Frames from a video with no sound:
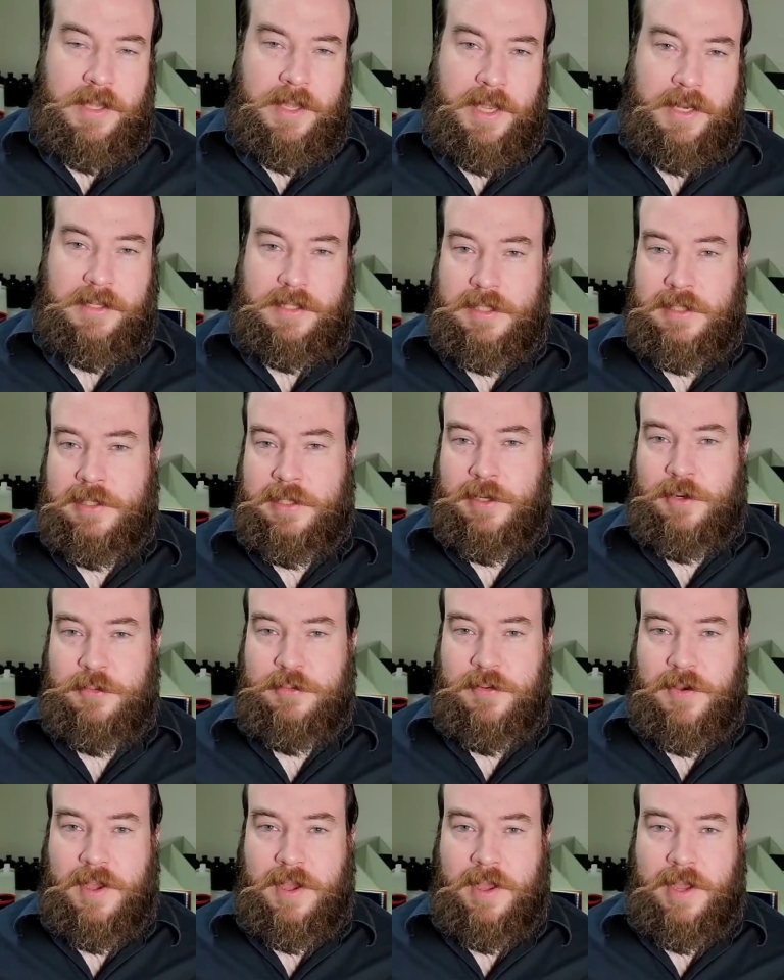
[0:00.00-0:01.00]
And to
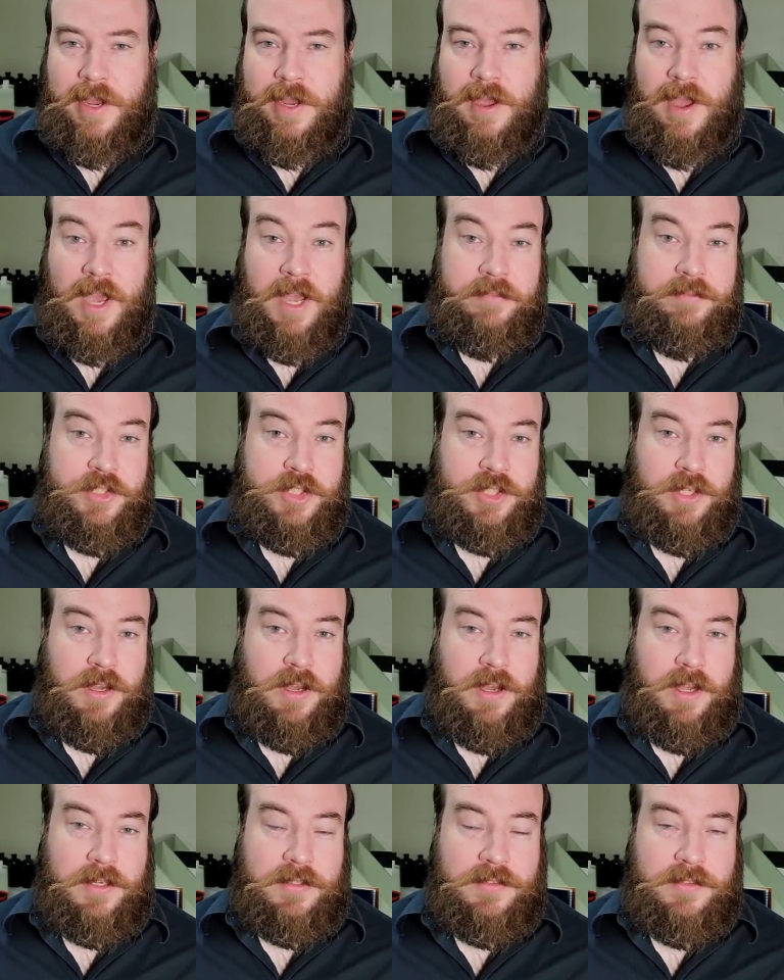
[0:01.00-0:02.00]
clarify, I've
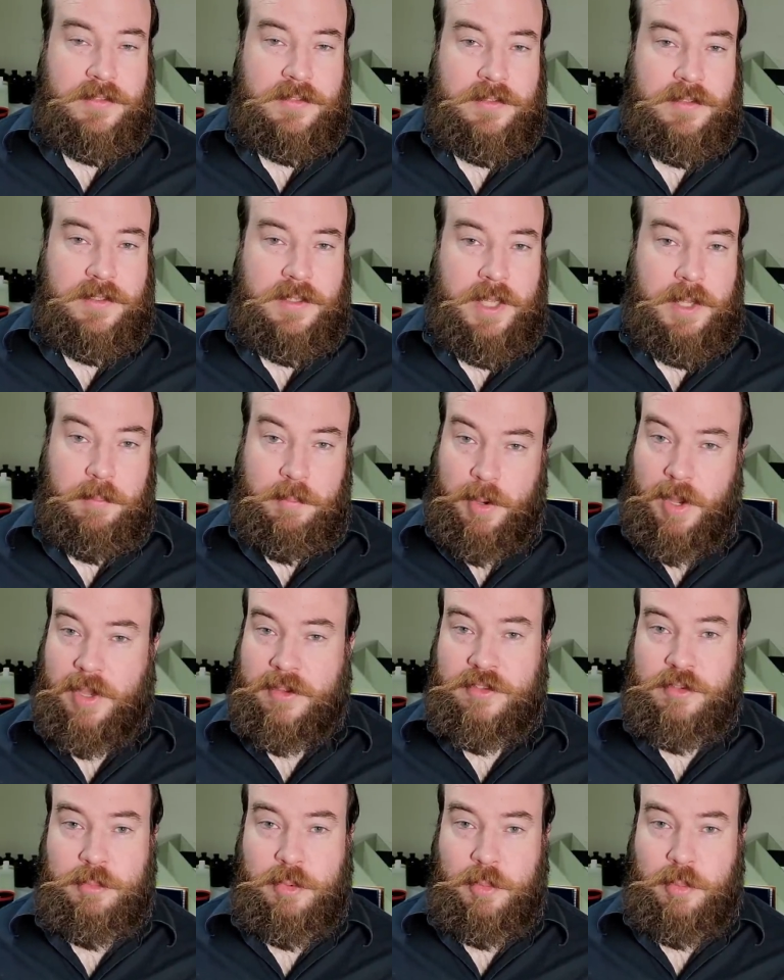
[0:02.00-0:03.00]
shot
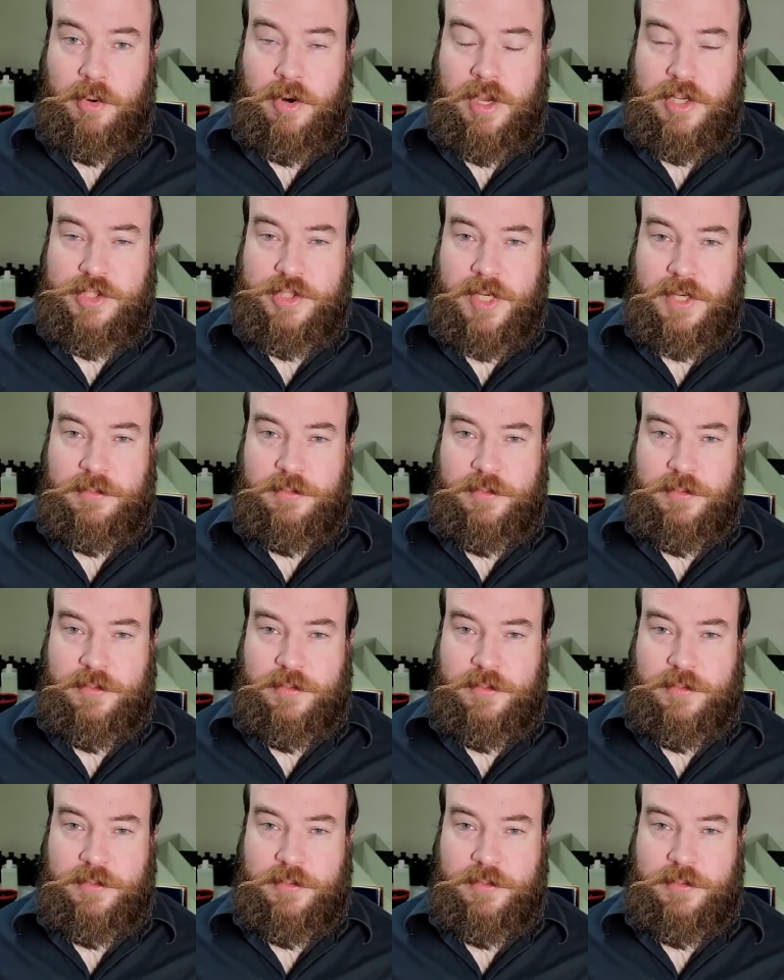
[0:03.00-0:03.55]
Impossible Project